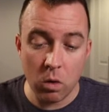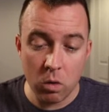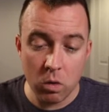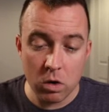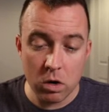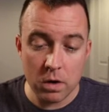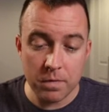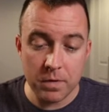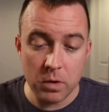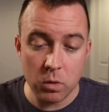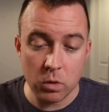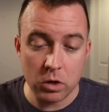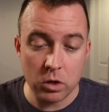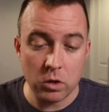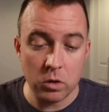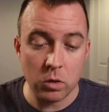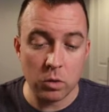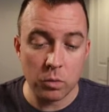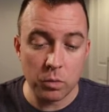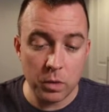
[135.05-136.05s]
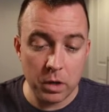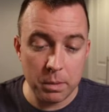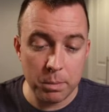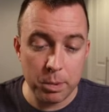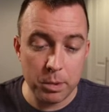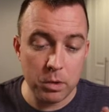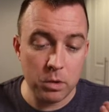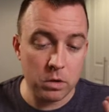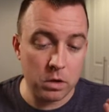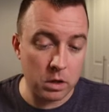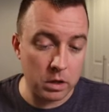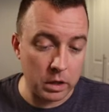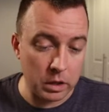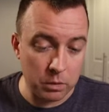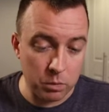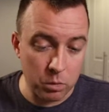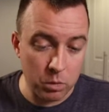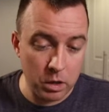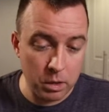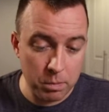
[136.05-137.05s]
Or if you wanna do a reboot,
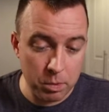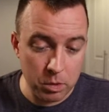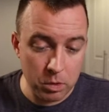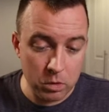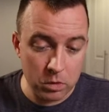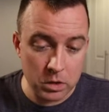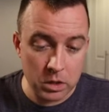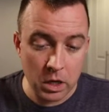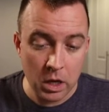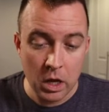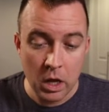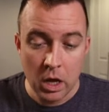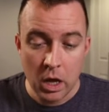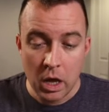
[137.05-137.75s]
click reboot.